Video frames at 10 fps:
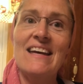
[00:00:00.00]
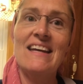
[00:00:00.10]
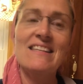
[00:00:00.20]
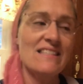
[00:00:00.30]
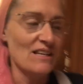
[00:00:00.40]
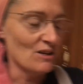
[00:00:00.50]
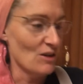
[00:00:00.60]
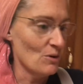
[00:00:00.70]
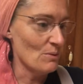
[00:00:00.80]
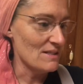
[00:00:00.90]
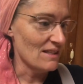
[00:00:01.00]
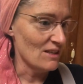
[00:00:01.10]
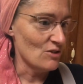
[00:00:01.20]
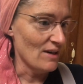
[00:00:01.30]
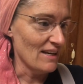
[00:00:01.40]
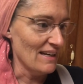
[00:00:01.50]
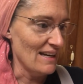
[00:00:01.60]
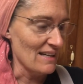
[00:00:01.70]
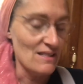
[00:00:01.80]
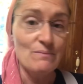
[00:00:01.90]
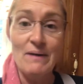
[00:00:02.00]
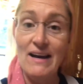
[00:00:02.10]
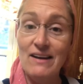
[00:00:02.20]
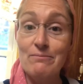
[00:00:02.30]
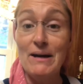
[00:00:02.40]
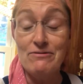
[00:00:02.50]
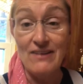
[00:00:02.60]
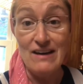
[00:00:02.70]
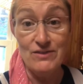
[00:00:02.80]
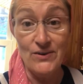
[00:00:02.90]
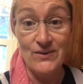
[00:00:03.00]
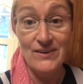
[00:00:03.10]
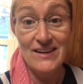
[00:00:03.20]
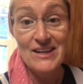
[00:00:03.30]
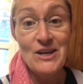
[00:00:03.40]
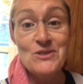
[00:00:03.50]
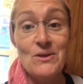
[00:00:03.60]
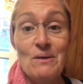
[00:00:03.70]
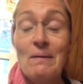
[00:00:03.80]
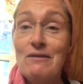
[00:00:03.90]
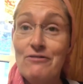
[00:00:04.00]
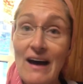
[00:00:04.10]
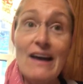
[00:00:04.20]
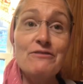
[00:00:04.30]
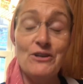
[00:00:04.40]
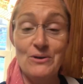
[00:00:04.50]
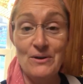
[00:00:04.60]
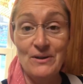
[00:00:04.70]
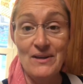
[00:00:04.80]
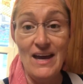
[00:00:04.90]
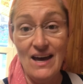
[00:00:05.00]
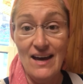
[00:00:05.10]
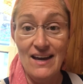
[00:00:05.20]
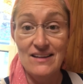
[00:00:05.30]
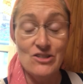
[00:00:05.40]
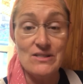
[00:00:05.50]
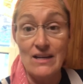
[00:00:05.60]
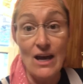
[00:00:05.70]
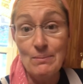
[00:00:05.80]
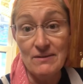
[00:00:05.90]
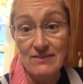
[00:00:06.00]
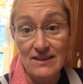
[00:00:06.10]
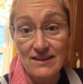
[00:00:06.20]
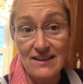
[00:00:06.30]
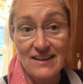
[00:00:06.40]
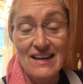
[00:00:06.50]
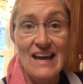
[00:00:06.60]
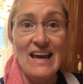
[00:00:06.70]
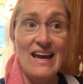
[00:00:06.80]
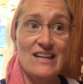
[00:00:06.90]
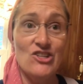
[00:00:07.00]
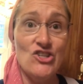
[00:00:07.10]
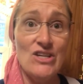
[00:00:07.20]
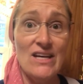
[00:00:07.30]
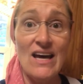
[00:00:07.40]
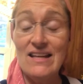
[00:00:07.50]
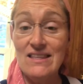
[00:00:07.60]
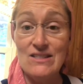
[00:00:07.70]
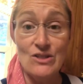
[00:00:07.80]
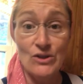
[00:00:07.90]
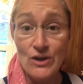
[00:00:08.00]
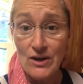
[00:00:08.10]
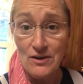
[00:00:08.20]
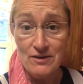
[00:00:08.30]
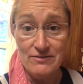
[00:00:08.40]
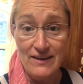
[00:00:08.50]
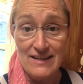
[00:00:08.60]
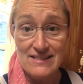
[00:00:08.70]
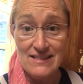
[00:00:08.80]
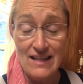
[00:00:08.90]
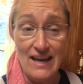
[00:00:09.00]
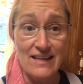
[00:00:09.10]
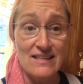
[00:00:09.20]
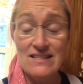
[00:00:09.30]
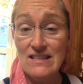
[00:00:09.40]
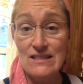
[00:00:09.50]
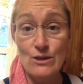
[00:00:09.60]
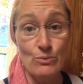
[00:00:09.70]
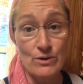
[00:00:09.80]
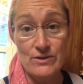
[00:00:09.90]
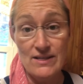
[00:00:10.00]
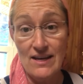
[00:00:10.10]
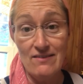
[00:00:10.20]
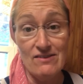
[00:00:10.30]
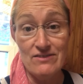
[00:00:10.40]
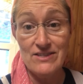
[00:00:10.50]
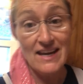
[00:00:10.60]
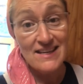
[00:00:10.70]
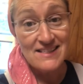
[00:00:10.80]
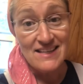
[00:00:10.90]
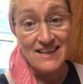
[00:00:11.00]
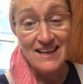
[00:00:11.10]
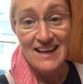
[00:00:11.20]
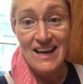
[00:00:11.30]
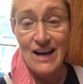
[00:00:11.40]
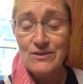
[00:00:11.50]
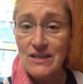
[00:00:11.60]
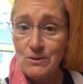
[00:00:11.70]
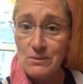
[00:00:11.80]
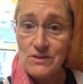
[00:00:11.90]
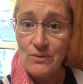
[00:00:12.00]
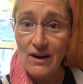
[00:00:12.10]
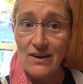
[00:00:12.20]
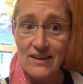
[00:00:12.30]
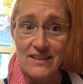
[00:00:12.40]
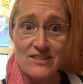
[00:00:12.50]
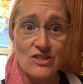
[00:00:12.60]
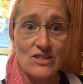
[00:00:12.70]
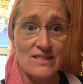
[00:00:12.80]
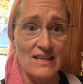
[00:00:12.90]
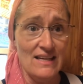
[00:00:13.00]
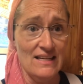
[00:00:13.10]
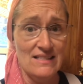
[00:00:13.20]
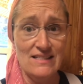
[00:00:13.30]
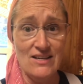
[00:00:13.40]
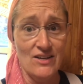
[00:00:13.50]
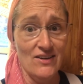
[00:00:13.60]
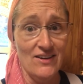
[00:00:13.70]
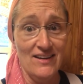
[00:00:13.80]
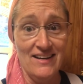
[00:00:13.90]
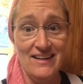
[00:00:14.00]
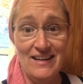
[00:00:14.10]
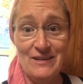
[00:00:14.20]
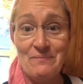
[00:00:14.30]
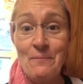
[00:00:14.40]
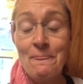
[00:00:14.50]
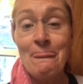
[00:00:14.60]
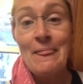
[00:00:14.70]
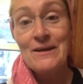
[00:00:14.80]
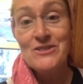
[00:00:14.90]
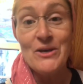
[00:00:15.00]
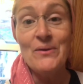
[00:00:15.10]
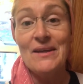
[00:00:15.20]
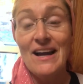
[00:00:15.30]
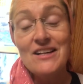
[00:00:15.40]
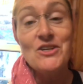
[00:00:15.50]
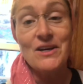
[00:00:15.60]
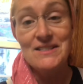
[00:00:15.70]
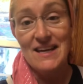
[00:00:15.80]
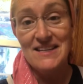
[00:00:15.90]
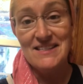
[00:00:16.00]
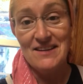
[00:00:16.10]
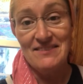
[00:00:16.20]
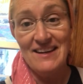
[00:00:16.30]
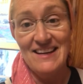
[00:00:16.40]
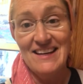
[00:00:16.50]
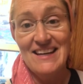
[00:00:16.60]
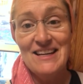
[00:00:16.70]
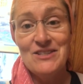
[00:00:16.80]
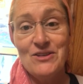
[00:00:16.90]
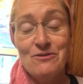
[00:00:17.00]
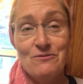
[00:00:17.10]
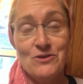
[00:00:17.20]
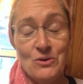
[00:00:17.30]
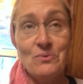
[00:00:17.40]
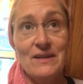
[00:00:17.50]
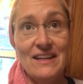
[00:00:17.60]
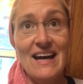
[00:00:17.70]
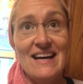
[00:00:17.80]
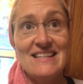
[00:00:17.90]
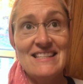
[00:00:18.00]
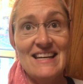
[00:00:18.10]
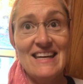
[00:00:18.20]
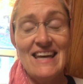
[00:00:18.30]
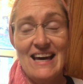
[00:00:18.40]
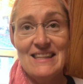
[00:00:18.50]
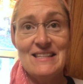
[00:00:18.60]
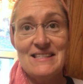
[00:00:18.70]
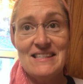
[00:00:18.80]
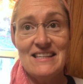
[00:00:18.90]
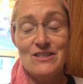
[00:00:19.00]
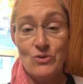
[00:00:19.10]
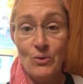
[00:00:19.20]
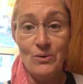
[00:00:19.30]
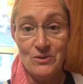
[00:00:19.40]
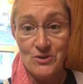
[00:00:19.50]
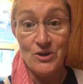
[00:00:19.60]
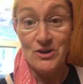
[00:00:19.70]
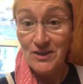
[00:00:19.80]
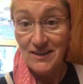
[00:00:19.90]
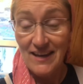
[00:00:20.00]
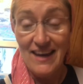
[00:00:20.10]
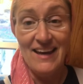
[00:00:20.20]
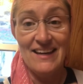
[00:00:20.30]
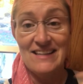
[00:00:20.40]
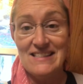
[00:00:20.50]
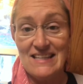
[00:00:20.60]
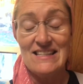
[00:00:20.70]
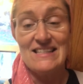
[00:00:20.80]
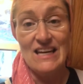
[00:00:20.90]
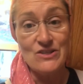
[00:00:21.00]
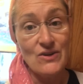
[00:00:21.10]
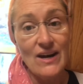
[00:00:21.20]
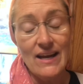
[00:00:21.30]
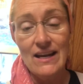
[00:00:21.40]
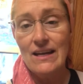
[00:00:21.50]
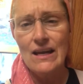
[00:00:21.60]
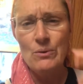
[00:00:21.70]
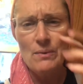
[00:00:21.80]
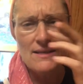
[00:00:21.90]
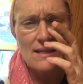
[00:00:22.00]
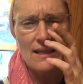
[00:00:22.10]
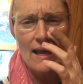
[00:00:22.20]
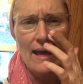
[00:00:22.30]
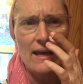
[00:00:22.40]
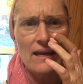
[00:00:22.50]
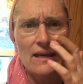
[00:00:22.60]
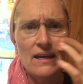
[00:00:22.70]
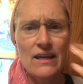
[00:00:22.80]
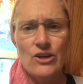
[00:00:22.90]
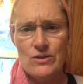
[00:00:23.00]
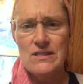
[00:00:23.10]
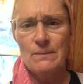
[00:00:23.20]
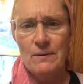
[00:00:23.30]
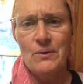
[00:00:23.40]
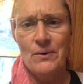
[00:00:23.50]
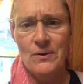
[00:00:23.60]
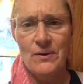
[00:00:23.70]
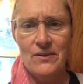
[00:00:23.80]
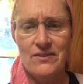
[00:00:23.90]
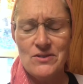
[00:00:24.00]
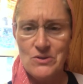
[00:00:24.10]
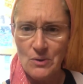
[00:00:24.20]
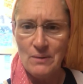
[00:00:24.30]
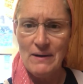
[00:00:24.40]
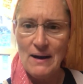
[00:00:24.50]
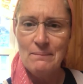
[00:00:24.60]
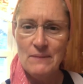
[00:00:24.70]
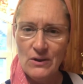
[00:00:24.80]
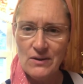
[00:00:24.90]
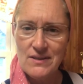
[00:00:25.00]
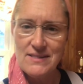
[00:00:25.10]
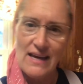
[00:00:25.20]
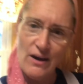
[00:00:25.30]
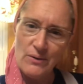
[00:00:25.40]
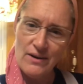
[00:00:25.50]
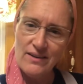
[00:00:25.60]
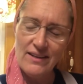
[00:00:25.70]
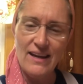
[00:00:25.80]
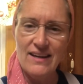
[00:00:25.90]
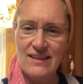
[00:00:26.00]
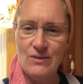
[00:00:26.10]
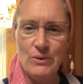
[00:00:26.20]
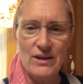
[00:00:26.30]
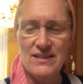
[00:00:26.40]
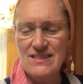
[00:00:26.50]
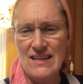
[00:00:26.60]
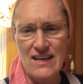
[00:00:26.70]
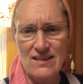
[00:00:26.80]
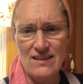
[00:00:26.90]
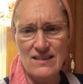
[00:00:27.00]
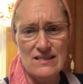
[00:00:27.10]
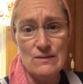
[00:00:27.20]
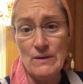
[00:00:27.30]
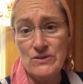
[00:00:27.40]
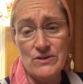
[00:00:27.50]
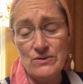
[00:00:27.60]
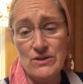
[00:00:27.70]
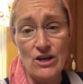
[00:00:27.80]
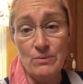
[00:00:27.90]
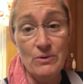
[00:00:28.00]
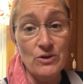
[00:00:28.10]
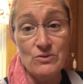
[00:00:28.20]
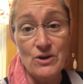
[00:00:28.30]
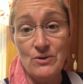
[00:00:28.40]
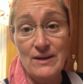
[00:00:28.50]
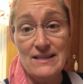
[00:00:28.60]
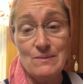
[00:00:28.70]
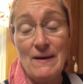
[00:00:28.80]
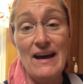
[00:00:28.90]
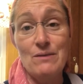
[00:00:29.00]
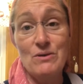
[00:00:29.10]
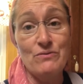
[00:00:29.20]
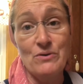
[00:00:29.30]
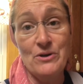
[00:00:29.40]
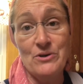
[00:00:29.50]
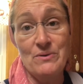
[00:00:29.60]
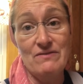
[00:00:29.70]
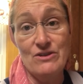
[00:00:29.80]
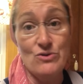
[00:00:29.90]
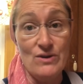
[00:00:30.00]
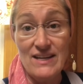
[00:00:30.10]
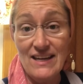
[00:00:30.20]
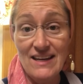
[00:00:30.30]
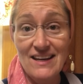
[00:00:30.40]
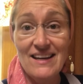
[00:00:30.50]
let's see, who was it that drank it next? My 5-year-old. So then my 5-year-old had just a cup of it, and she got this look on her face like, this is the worst thing I've ever tasted. I was like, what's wrong? And she's like, it's not good. And so then I took a taste of it to realize that, yeah, this is older and it doesn't taste great. And it wasn't like your typical store-bought milk sour, like where it's like it smells so terrible you know it's bad before you even drink it,